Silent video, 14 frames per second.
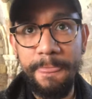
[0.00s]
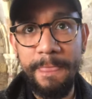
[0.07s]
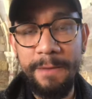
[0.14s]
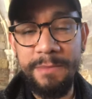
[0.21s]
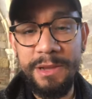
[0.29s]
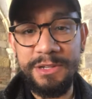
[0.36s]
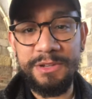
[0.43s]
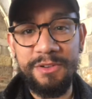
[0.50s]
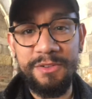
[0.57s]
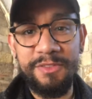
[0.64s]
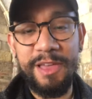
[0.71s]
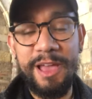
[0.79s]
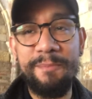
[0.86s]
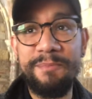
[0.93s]
I'm not sure
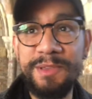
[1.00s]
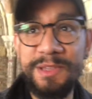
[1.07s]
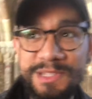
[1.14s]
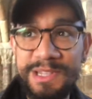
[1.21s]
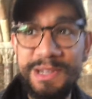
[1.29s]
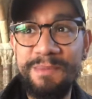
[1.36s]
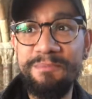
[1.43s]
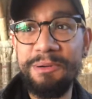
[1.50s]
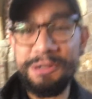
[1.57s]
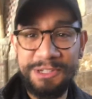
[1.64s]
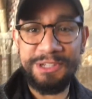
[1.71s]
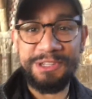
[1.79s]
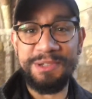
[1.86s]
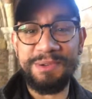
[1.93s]
if that is gonna
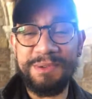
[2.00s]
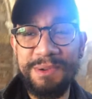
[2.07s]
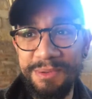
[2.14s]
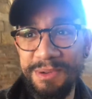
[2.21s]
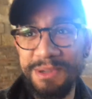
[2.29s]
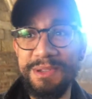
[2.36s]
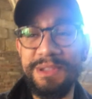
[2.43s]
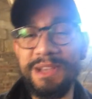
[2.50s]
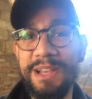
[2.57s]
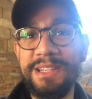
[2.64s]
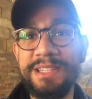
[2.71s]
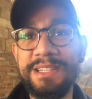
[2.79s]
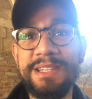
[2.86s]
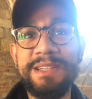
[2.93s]
push through or what you
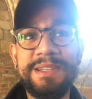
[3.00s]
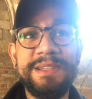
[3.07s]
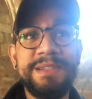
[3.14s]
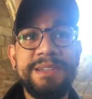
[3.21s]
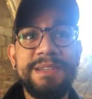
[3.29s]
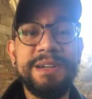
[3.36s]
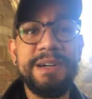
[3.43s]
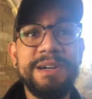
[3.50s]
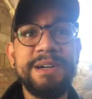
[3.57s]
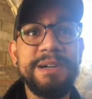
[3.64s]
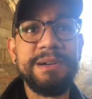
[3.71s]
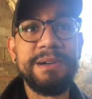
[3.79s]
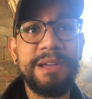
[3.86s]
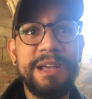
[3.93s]
guys
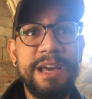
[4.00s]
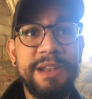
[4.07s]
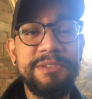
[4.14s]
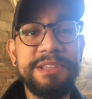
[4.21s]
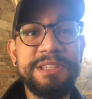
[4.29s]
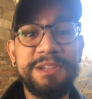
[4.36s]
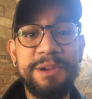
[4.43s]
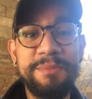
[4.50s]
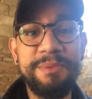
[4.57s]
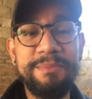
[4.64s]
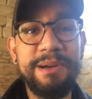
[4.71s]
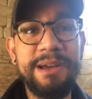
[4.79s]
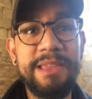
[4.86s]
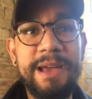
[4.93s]
kind of interpret by